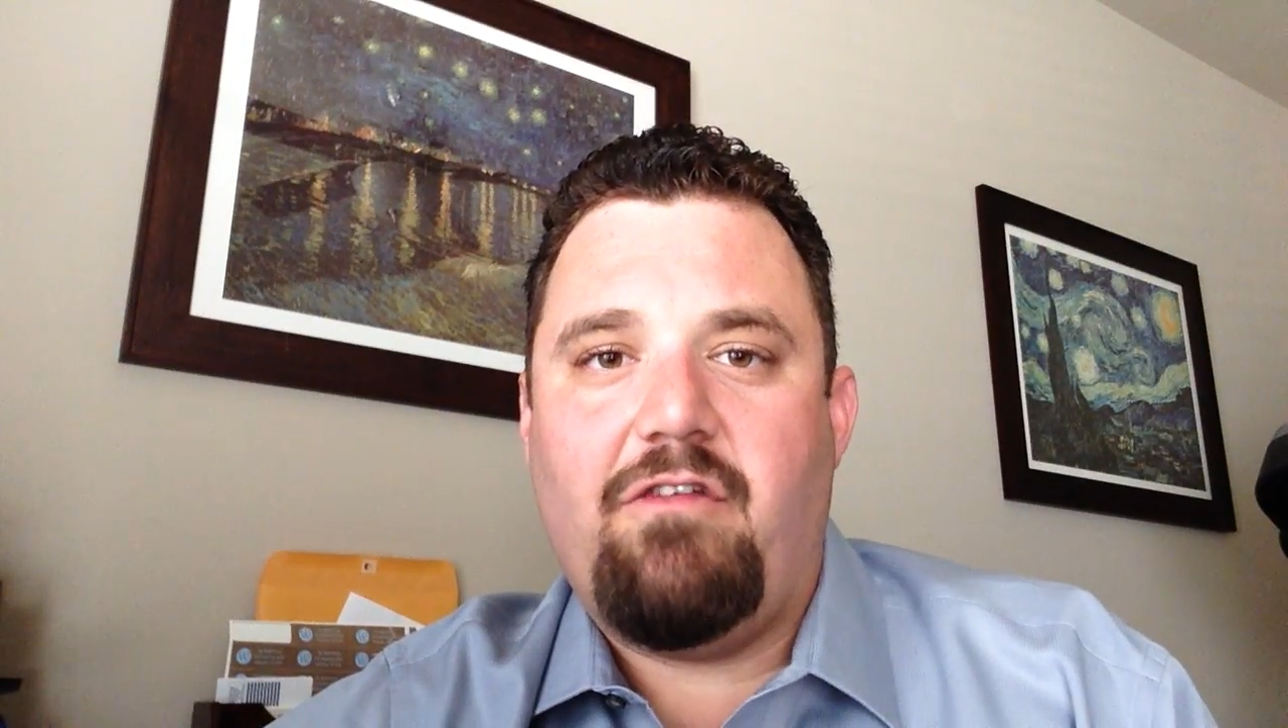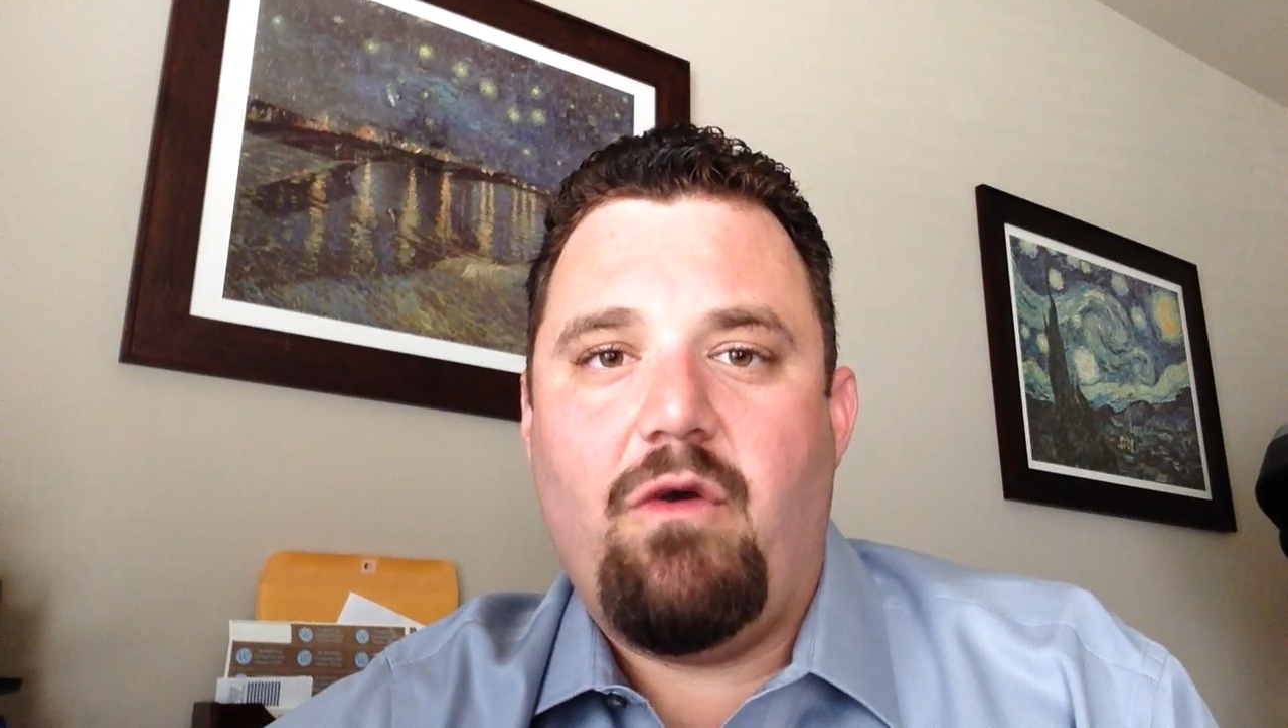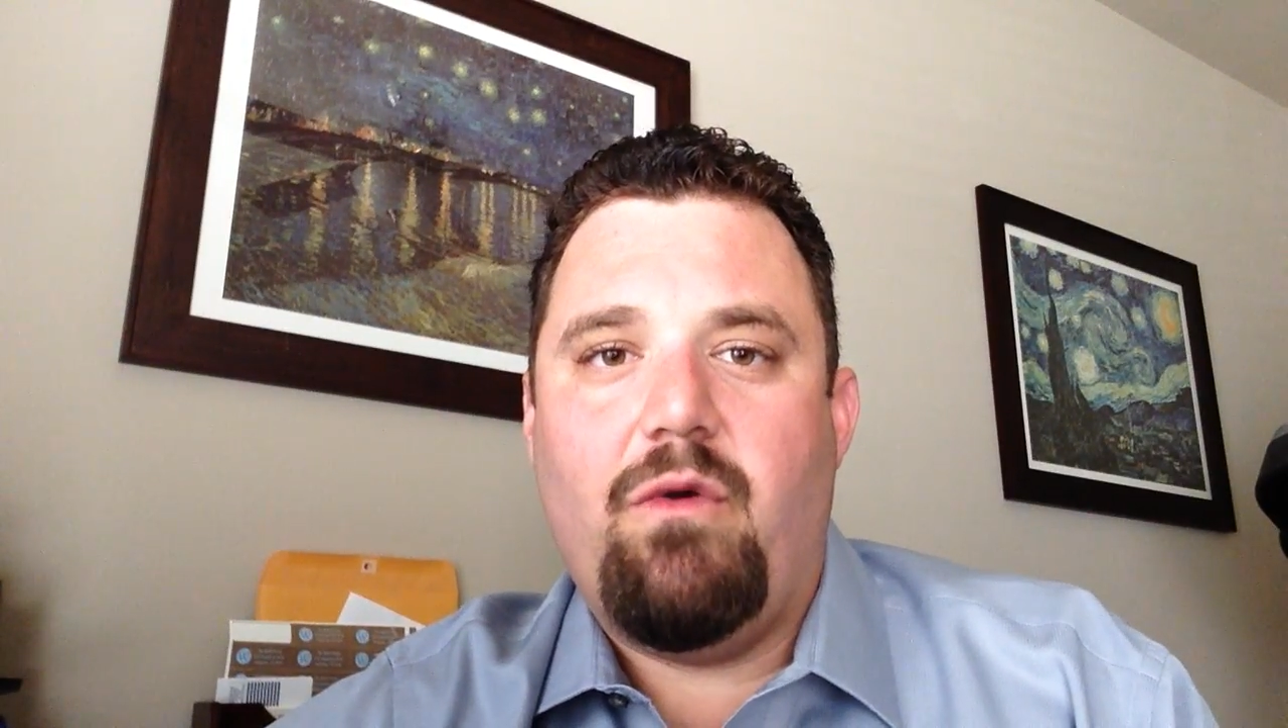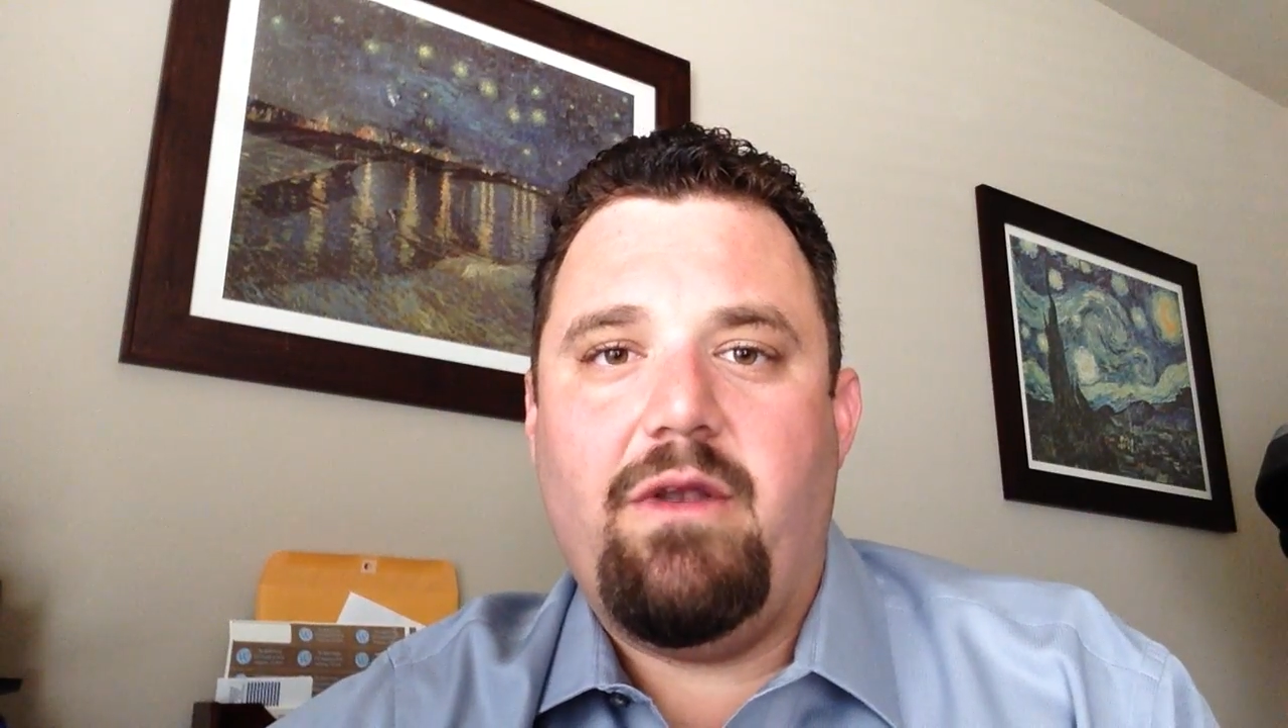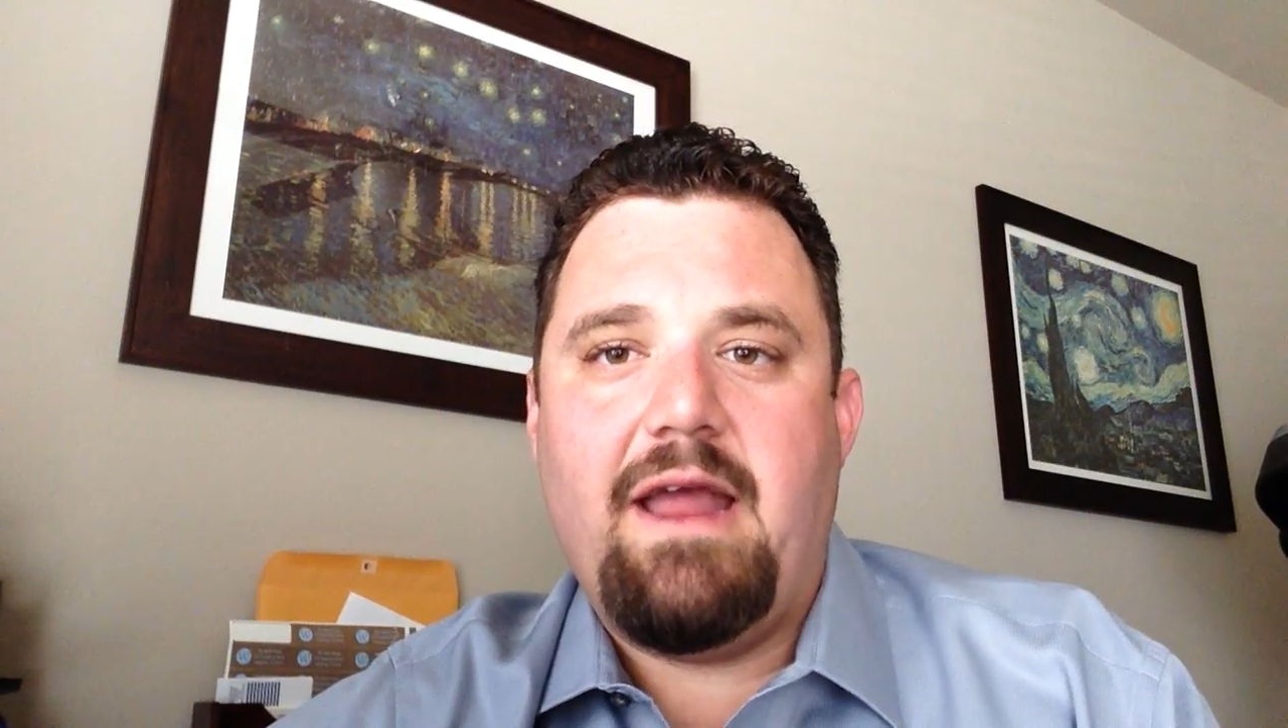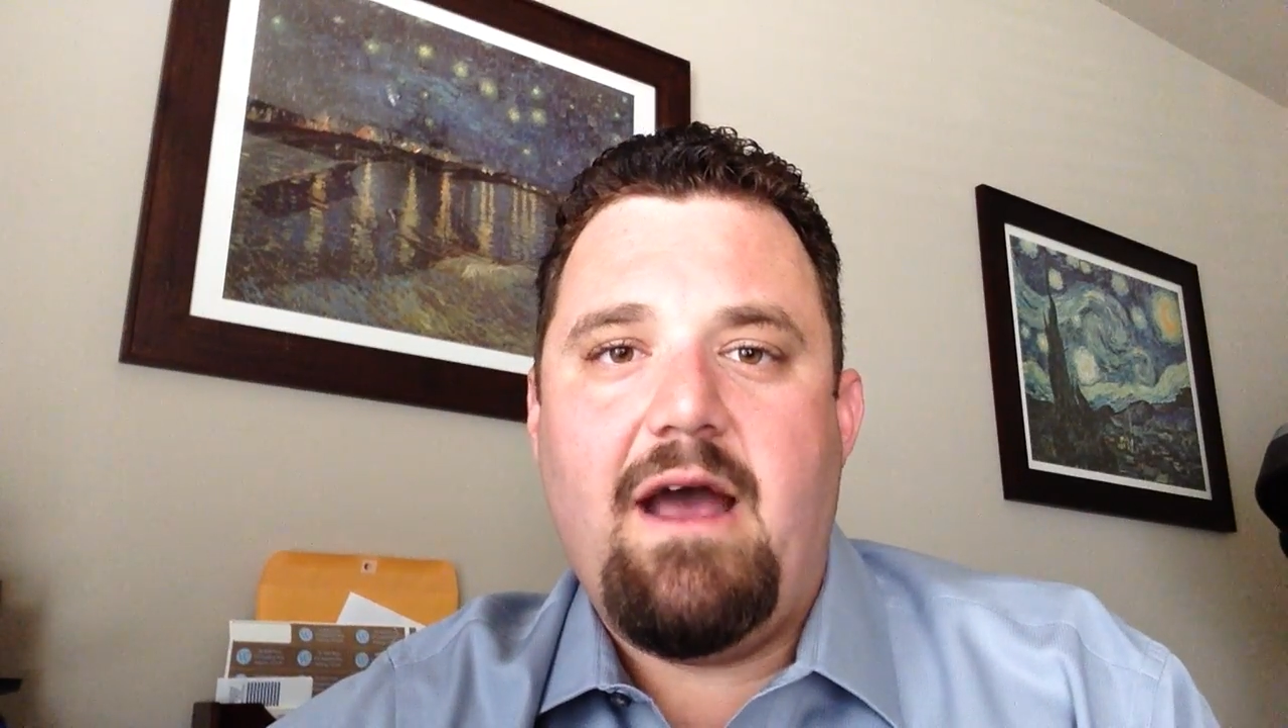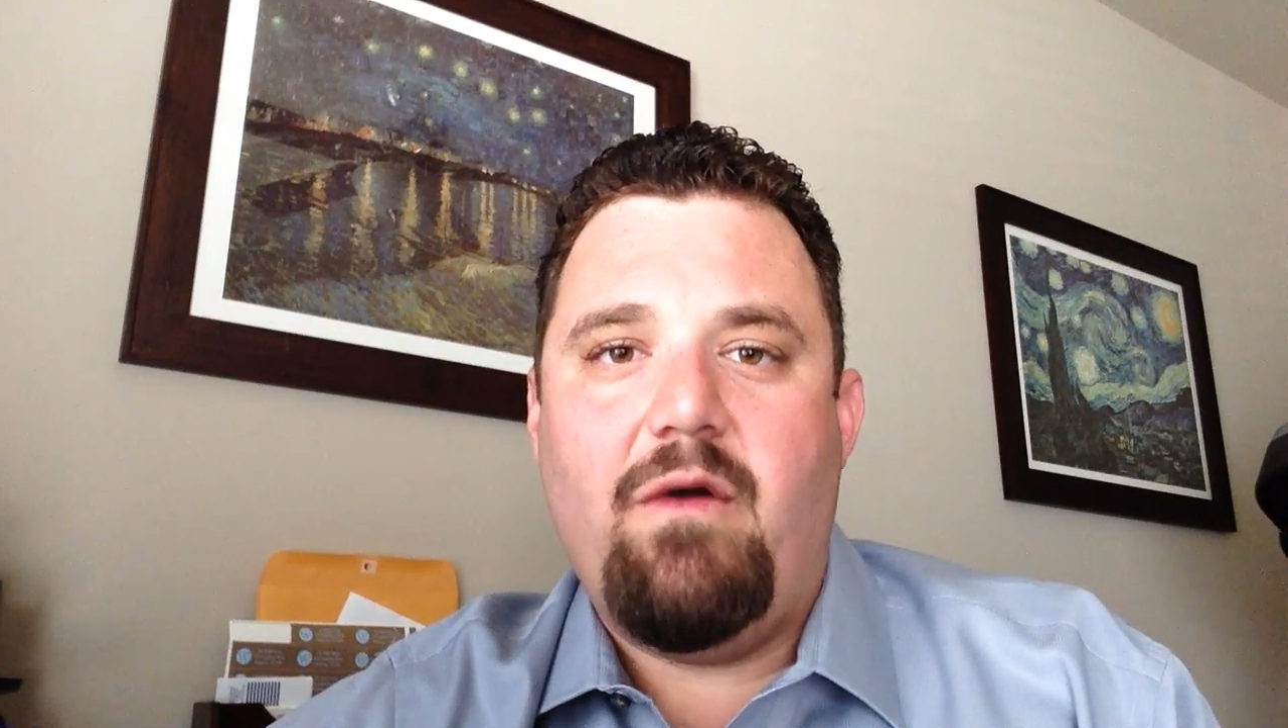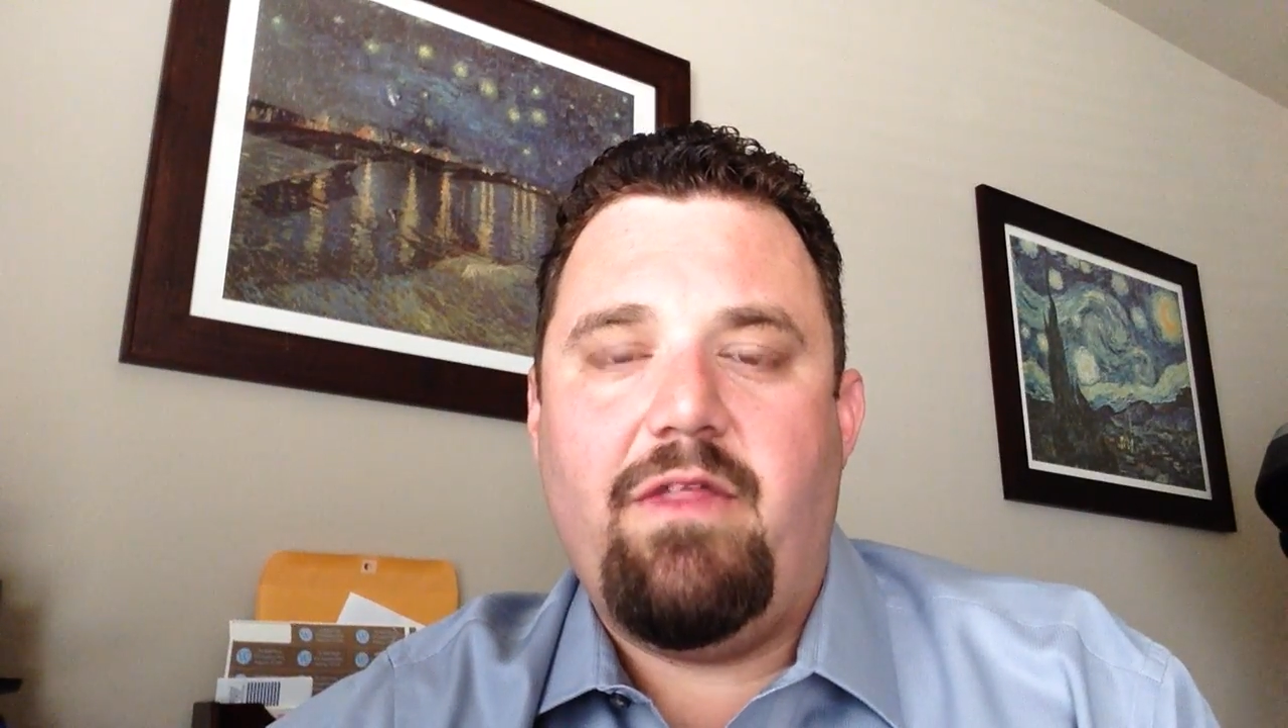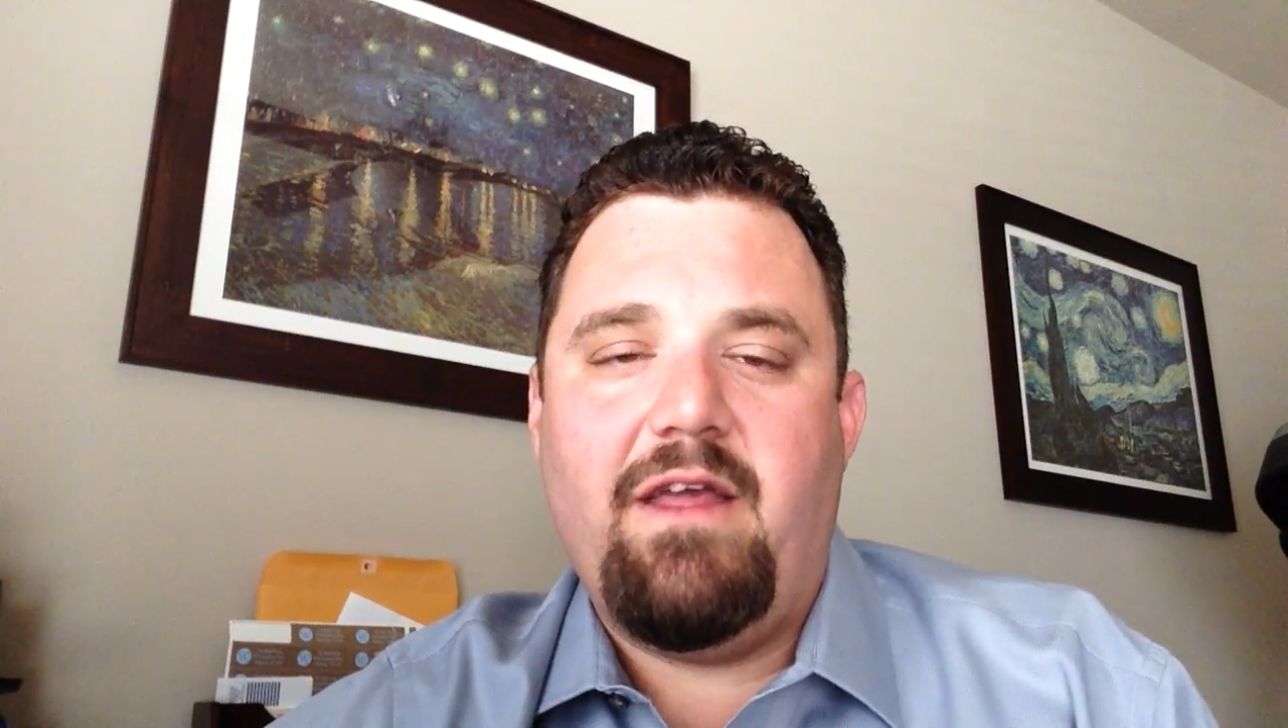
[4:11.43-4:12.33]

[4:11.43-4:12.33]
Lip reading: So now